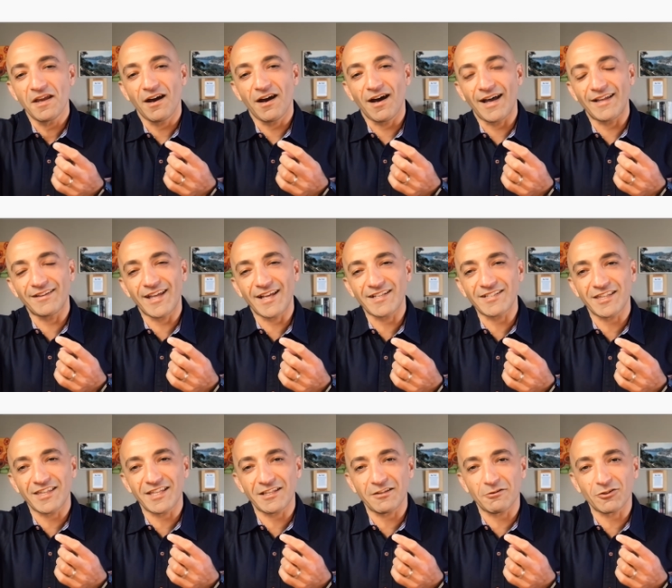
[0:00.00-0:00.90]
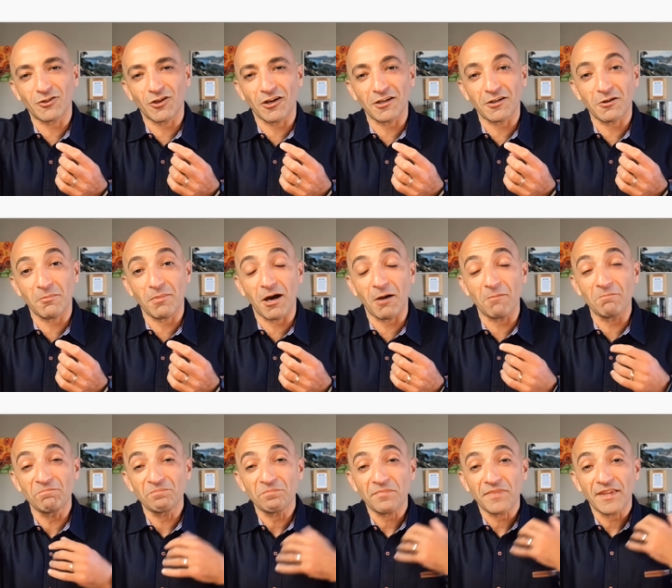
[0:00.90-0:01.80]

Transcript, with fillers: And next, I think they were talking about